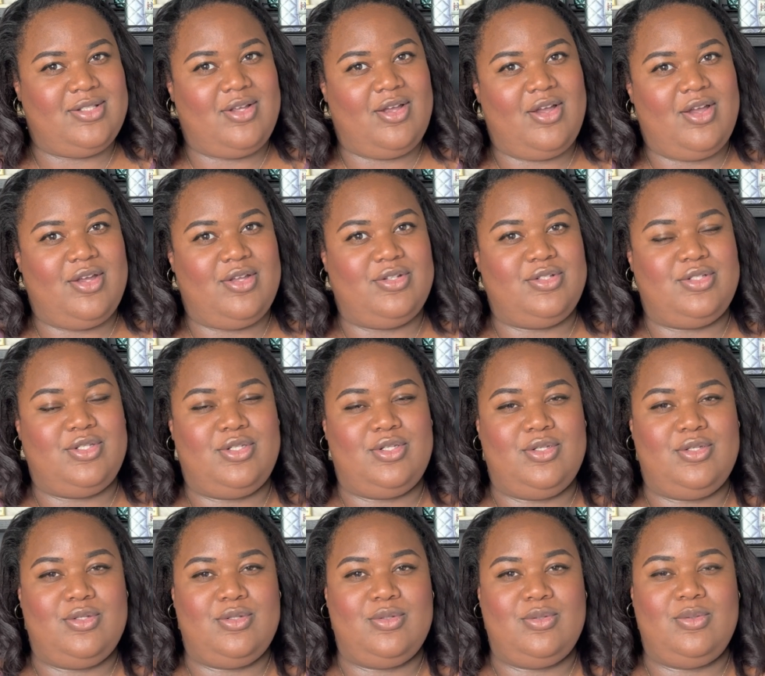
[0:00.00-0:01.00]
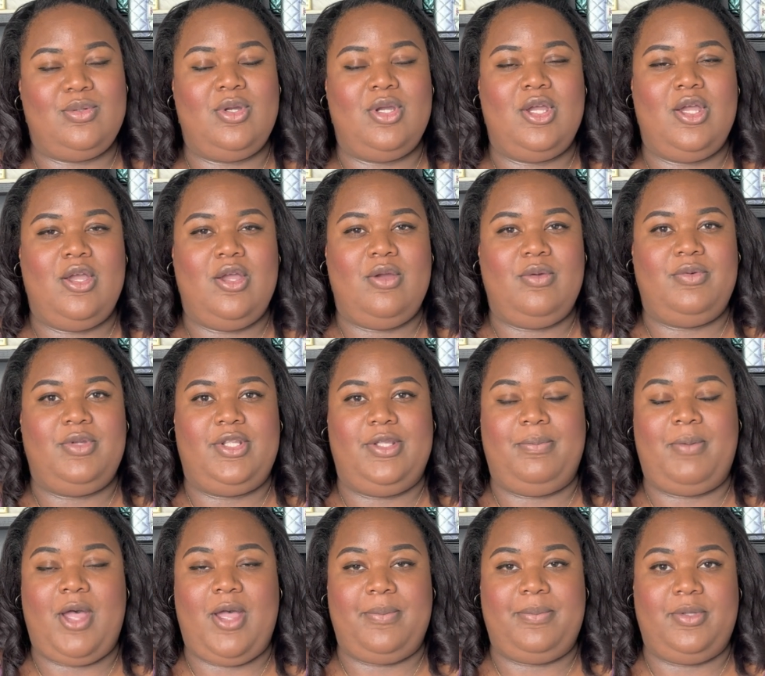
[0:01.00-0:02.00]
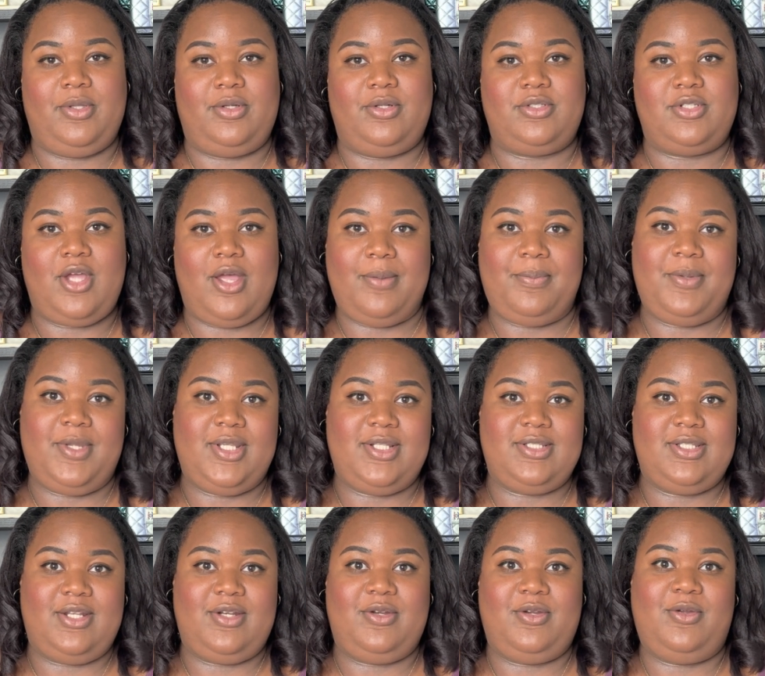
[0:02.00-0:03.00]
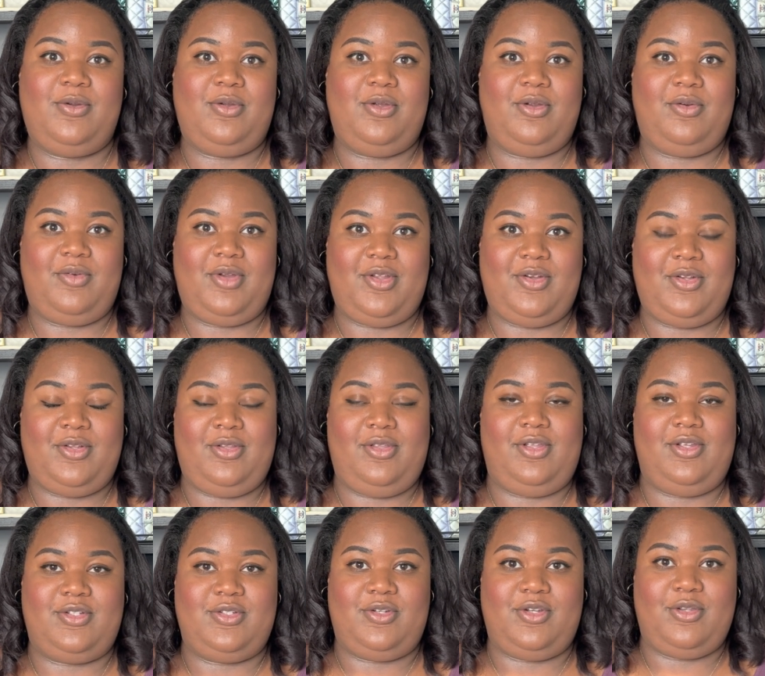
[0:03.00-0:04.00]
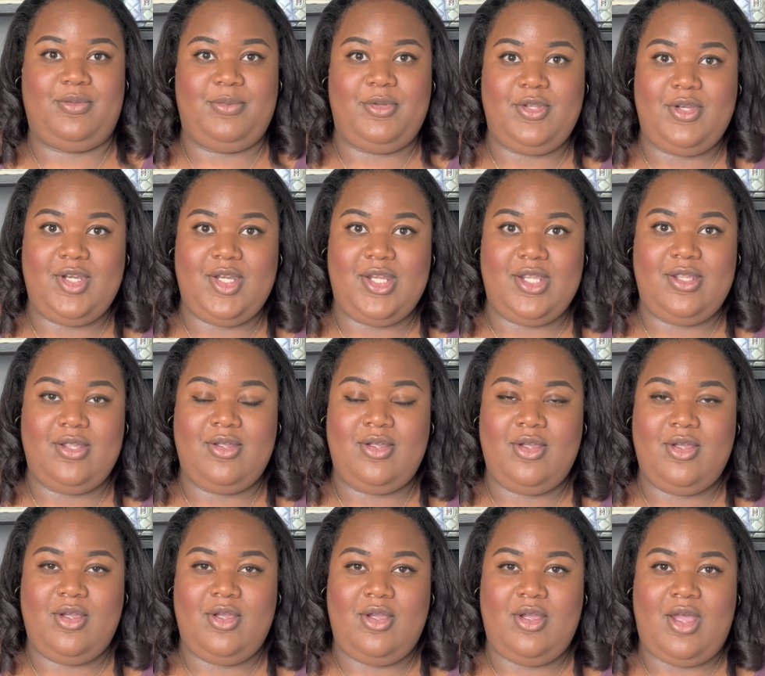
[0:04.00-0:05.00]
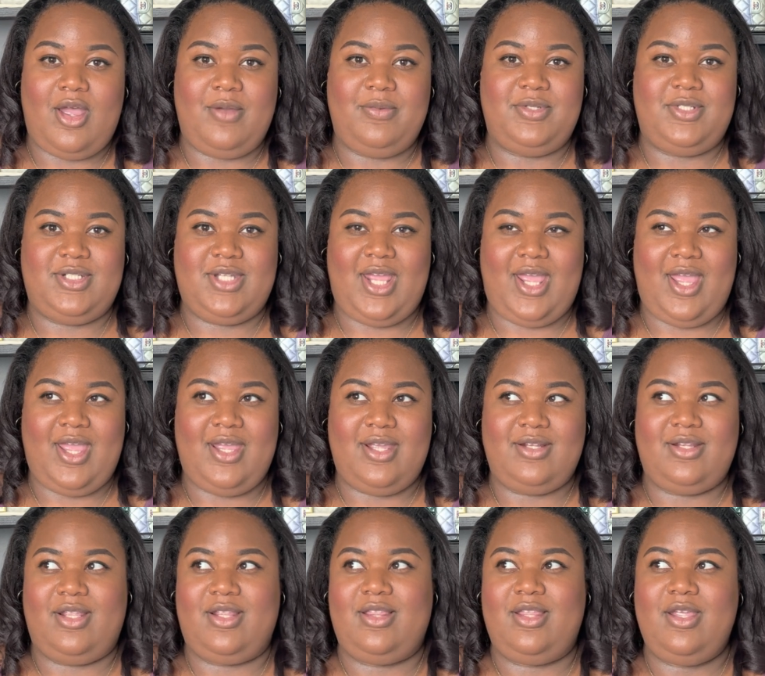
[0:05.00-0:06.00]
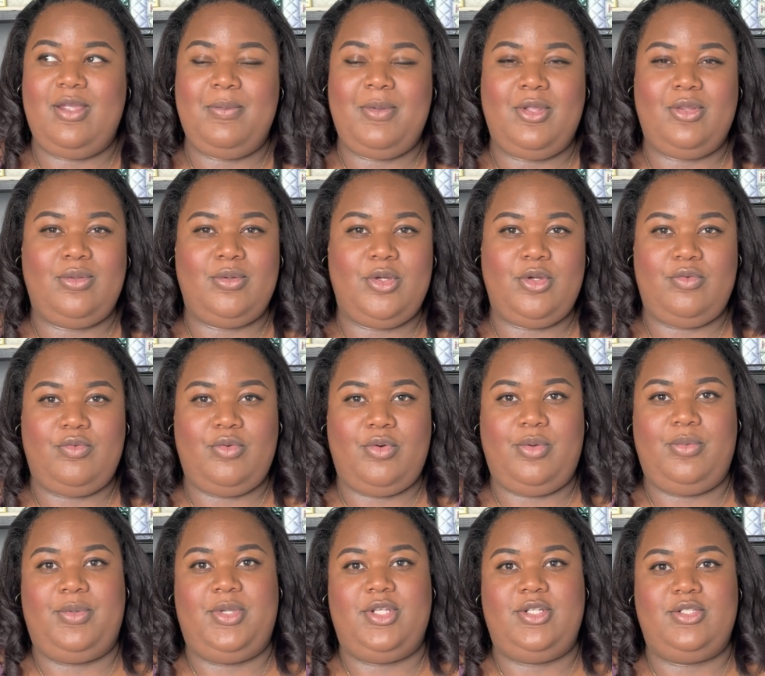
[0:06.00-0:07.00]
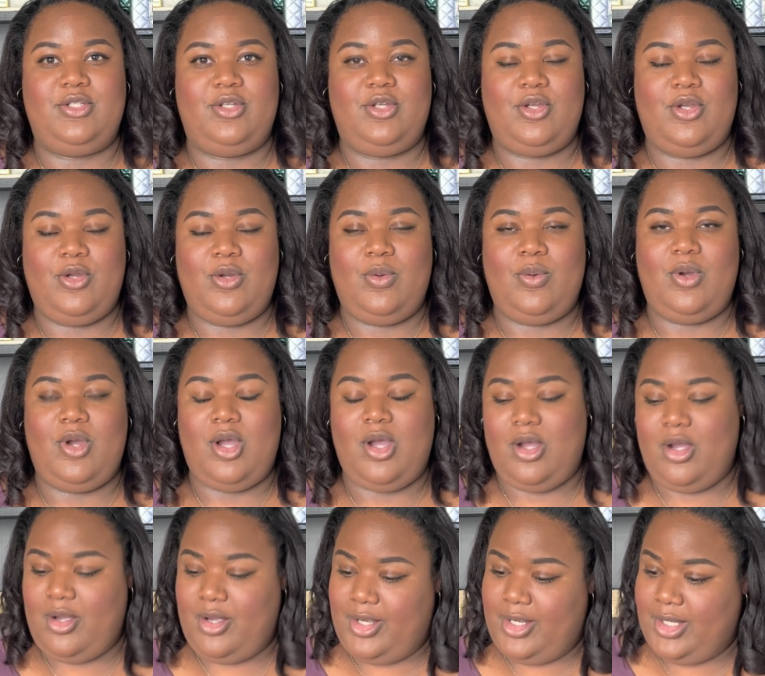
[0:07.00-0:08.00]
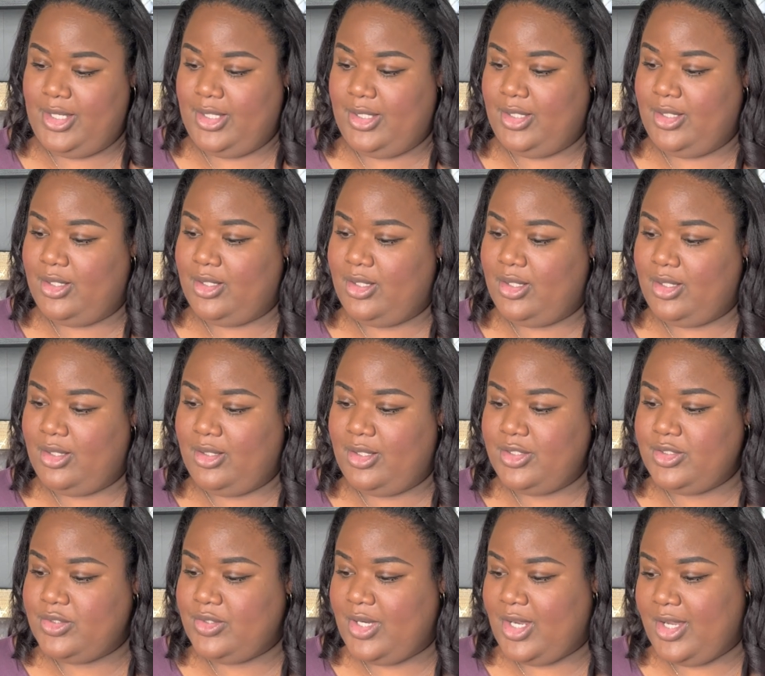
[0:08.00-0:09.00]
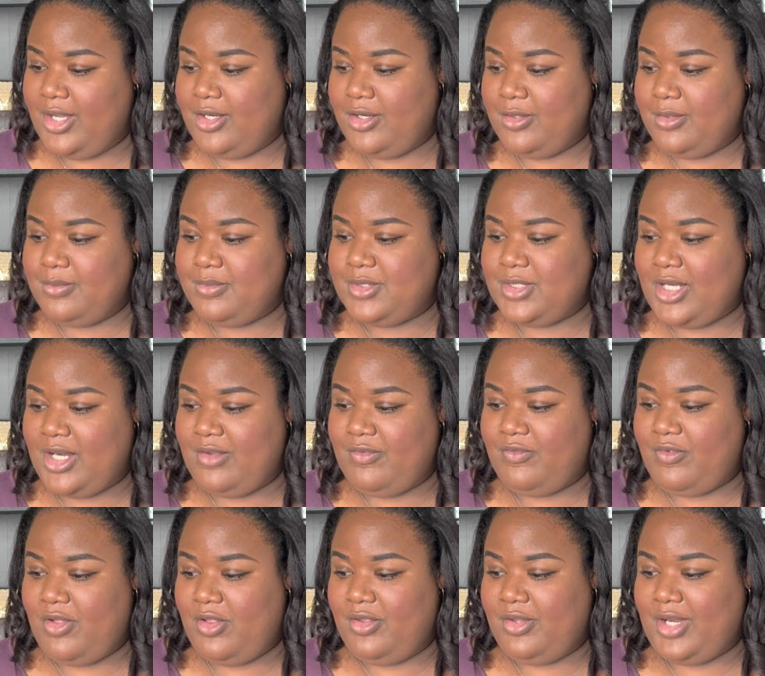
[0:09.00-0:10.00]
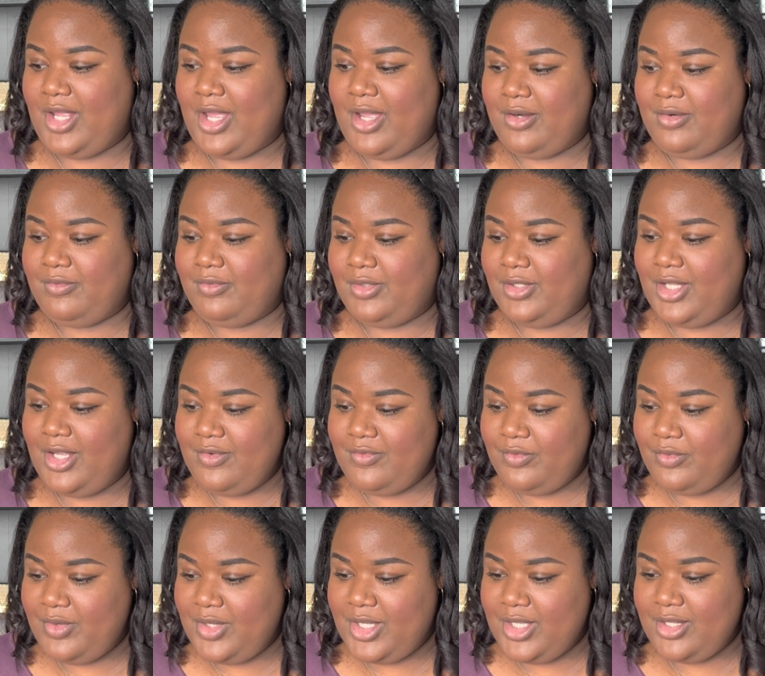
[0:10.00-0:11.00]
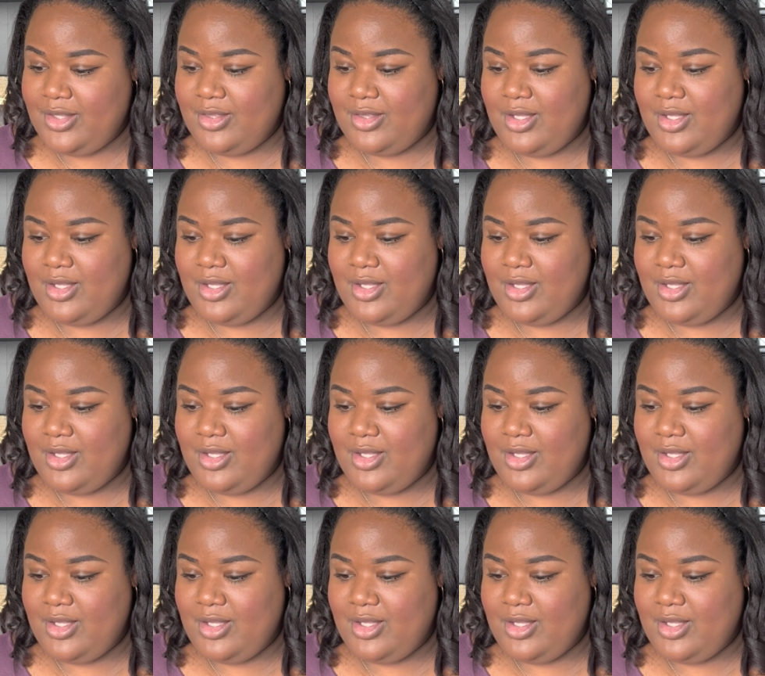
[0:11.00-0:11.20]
on two really popular topics that are going around in the luxury community. I was tagged, I think about 3 or 4 weeks ago, on luxury items that I've fallen out of love with.